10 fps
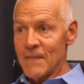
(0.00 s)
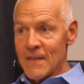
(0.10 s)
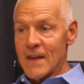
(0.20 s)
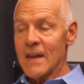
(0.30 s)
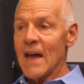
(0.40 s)

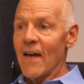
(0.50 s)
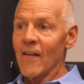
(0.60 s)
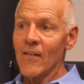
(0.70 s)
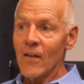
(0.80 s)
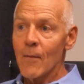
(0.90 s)
the
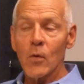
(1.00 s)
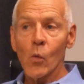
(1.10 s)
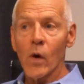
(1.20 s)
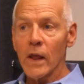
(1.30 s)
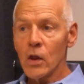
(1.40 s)
LLM you
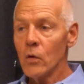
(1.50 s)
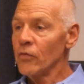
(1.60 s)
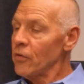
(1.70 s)
want to use.